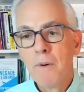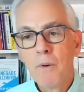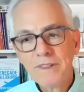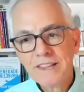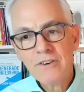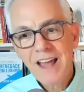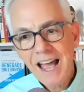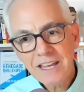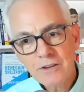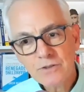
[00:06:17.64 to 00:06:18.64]
But what they're
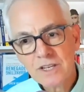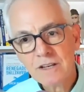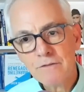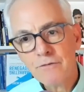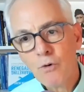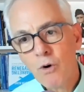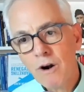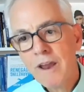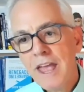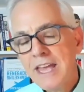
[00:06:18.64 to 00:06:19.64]
not using it
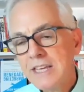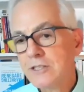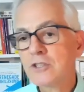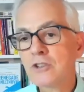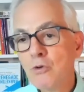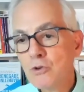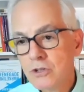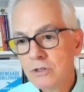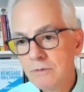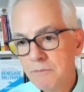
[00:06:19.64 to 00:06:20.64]
for is
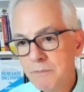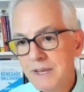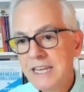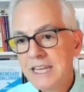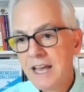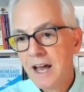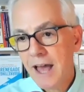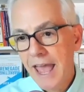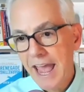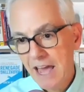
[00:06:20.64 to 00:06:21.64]
social media
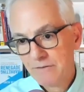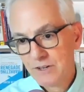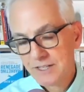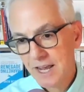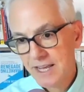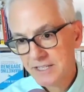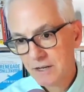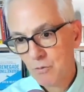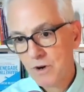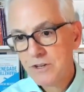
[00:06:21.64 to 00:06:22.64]

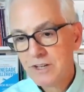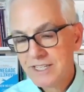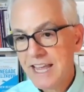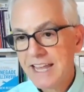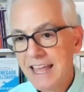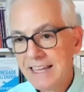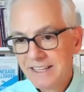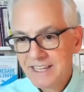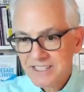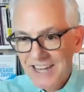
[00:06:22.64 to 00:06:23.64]
advertising, where you can take that
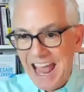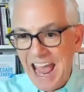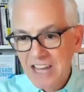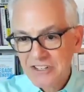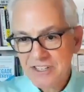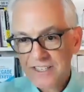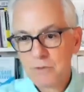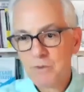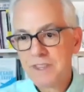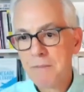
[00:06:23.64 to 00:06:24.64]
list, hash, and
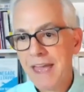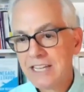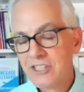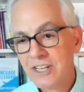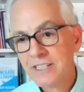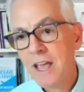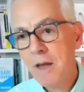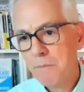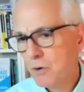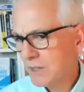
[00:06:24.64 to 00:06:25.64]
see what the match is,
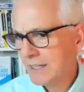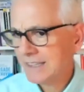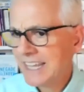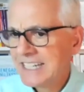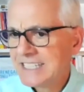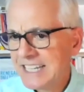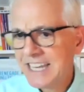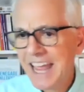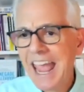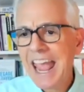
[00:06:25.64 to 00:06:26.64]
both on
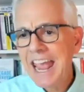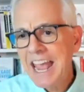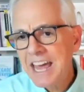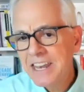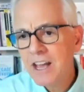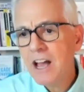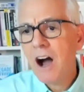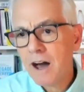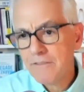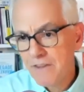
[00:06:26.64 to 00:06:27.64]
LinkedIn and
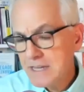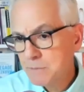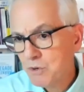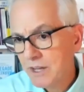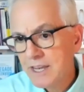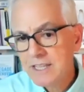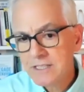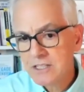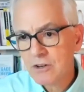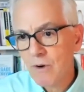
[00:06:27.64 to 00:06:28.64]
on Facebook and
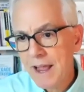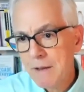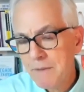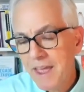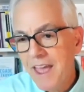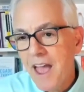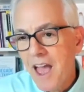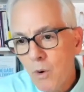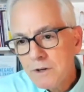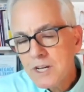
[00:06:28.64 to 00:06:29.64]
Instagram.
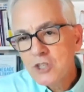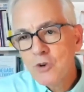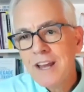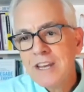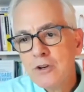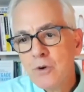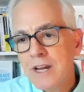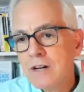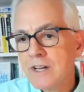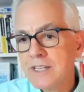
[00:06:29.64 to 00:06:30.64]
What you're trying to do
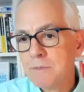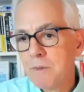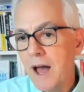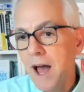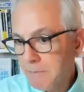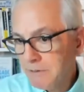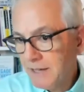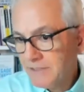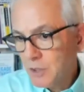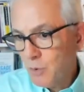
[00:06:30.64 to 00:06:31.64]
here is
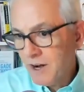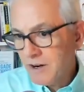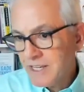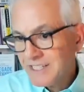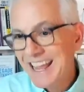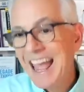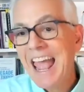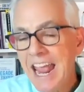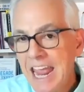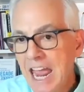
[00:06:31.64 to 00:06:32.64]
top-level awareness,
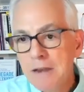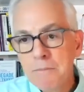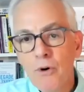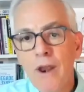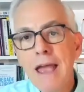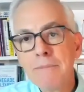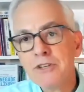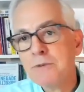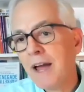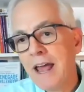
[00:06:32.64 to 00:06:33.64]
and
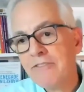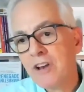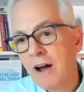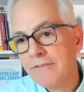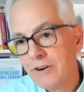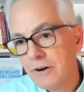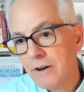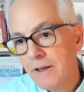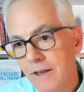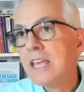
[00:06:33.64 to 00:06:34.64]
perhaps you might have an offer.
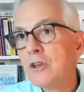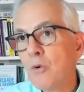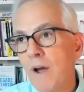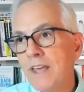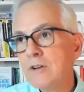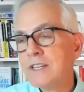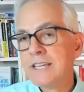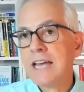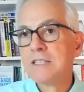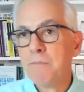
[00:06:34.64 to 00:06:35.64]
Either way, you can
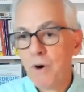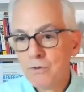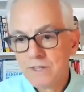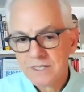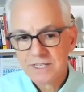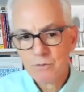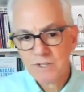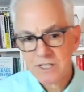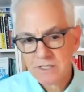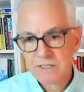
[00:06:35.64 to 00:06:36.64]
test both to see
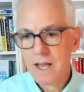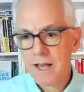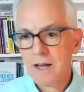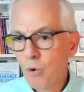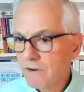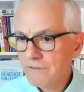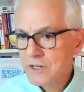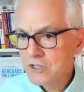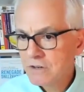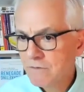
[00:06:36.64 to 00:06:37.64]
which is more
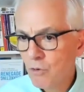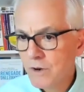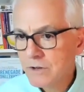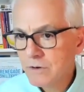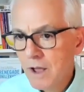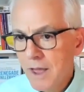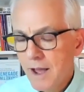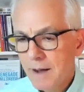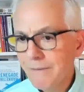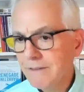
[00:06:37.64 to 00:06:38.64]
efficient for you.
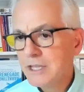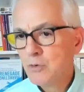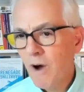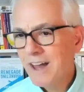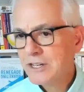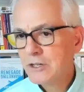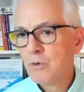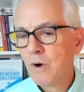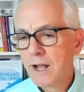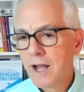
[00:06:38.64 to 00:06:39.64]
Probably you want to
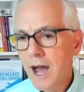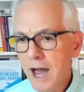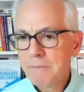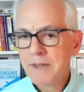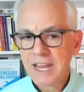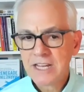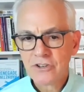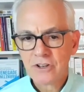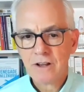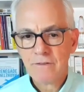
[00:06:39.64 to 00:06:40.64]
do a
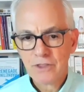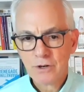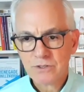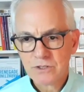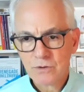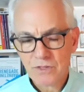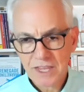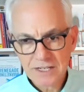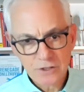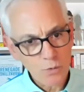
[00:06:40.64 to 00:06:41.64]
combination of those two
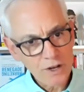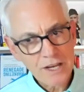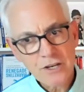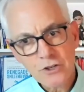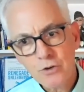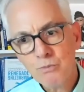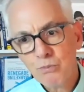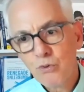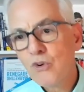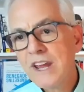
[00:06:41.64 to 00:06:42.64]
things. So we're going to do
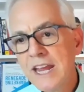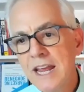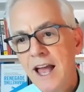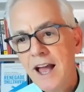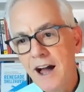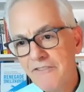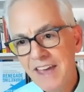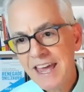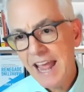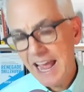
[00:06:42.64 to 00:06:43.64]

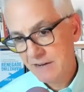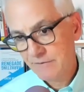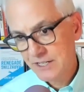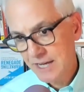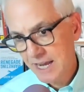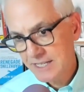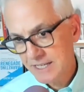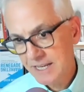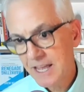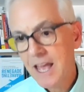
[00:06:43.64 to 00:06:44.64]
pre-event
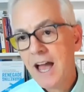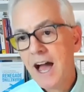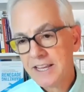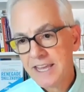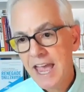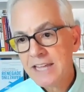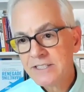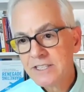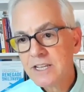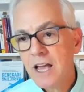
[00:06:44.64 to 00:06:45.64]
advertising
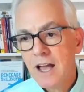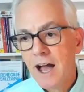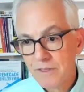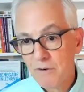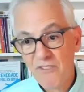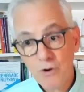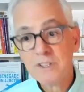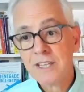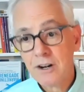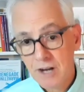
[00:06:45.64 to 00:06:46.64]
against the
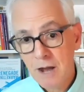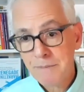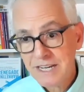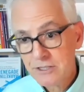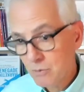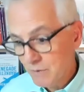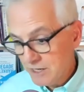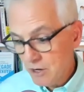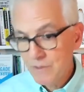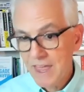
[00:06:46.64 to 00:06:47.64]
folks that are coming, so
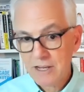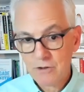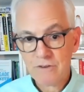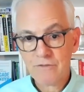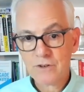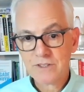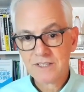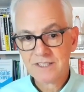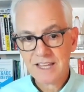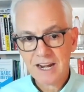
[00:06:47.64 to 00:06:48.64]
we know that
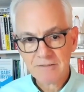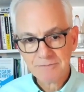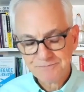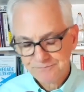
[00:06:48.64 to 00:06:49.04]
universe is there.